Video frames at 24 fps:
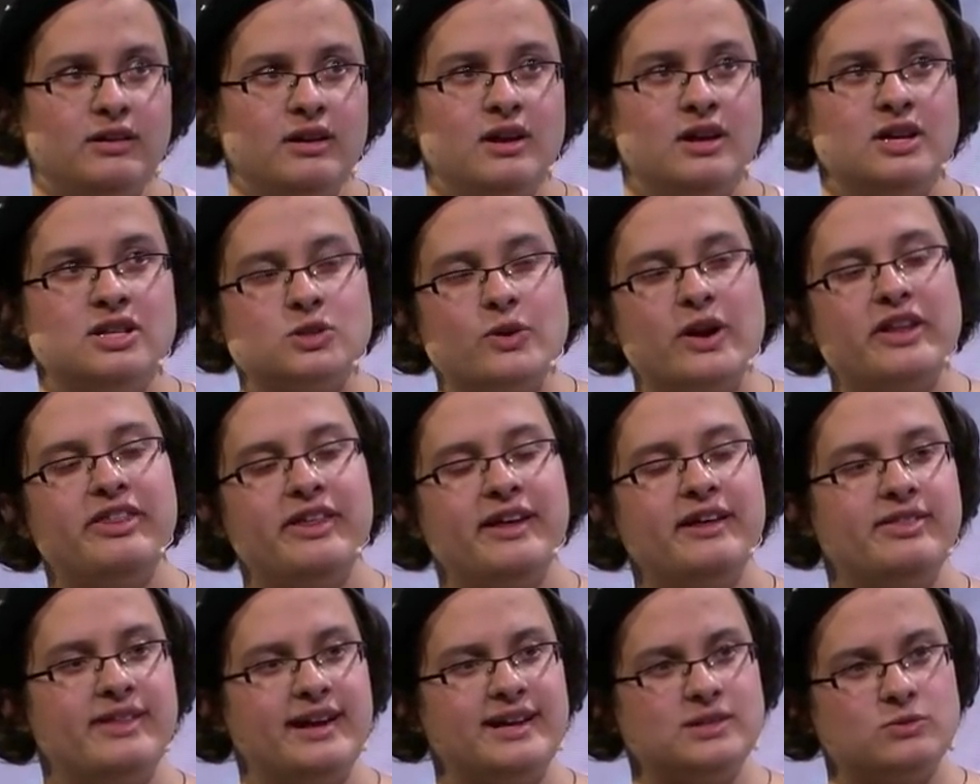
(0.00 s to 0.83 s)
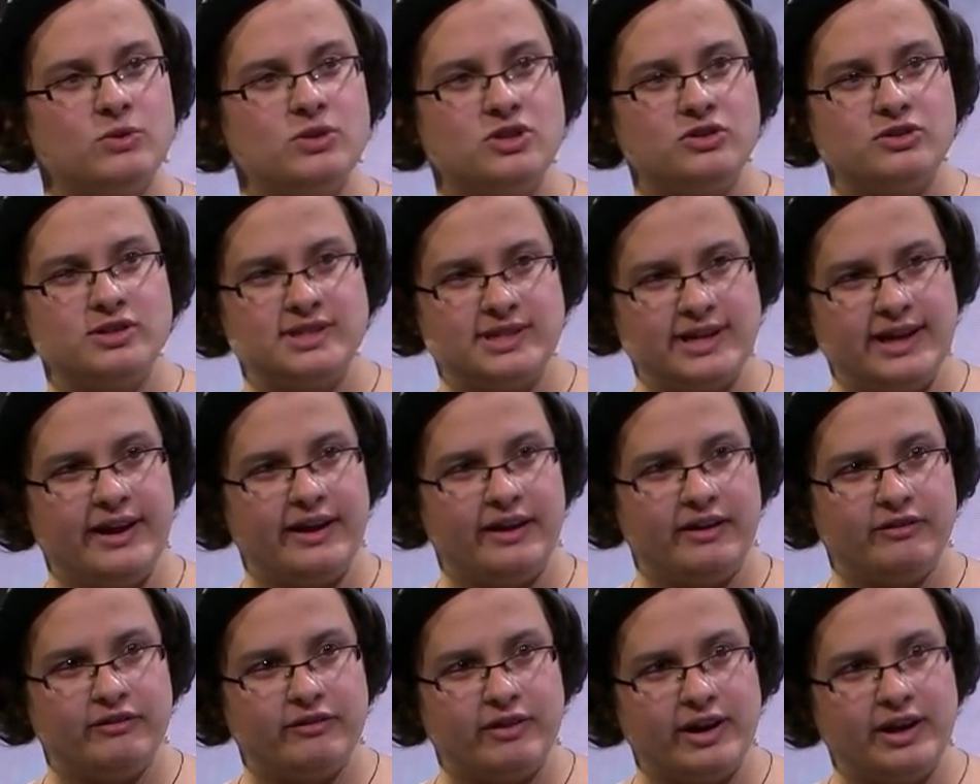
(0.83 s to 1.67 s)
So I think that's what you're saying,
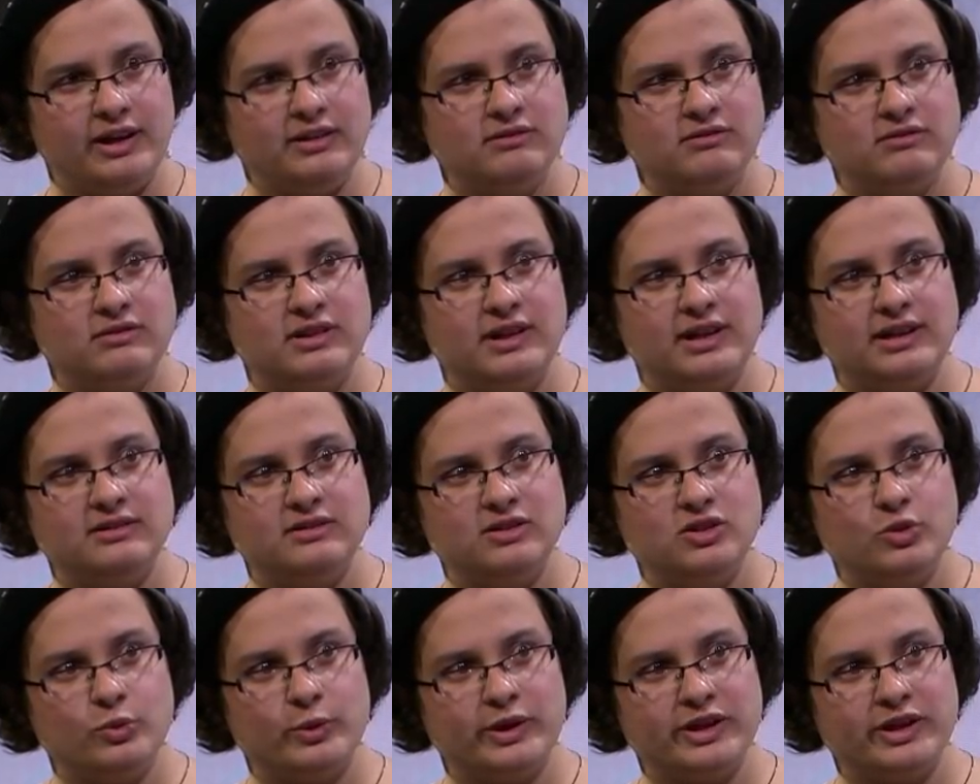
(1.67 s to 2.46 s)
right? That you were